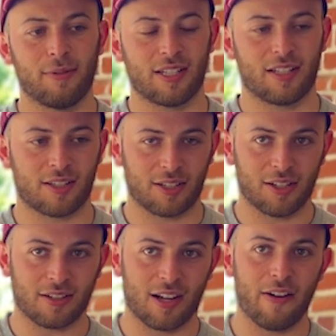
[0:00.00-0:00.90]
is it
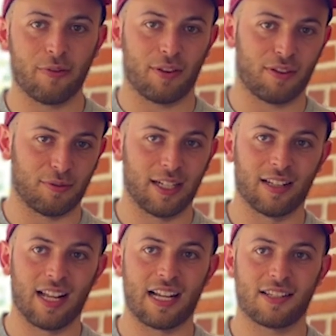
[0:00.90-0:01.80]
starts off with 3
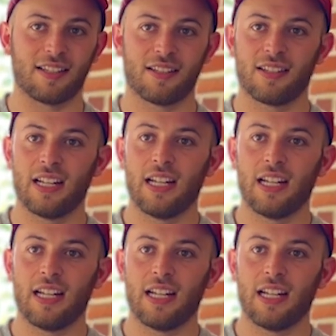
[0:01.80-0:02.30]
classes.